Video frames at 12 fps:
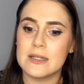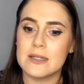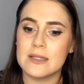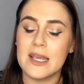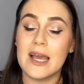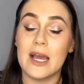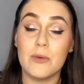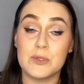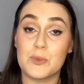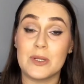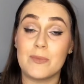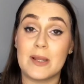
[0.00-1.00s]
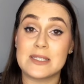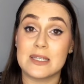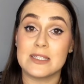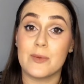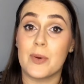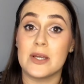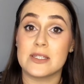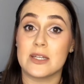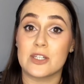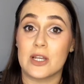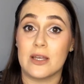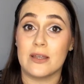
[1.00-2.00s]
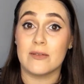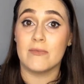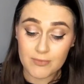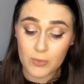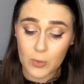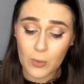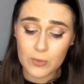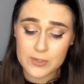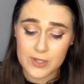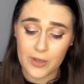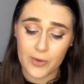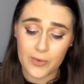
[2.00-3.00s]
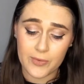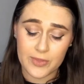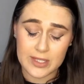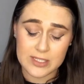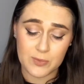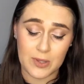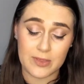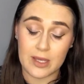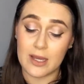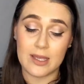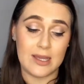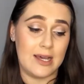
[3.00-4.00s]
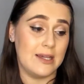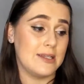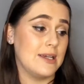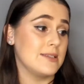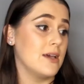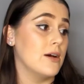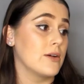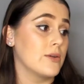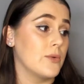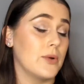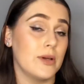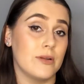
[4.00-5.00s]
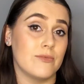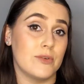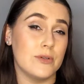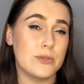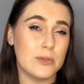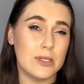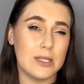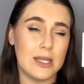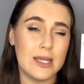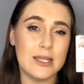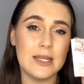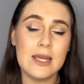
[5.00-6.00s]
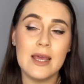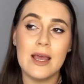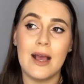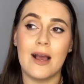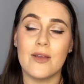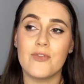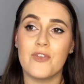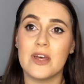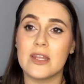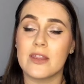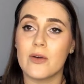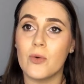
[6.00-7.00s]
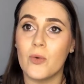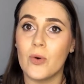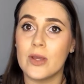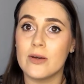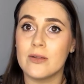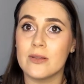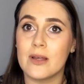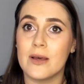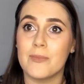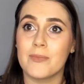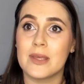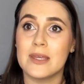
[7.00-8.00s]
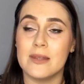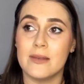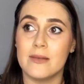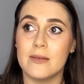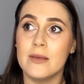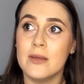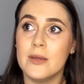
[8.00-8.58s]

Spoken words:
yeah, I was really pleasantly surprised actually. Also, this one that I had has argan oil and rose oil in it. I find that oil can,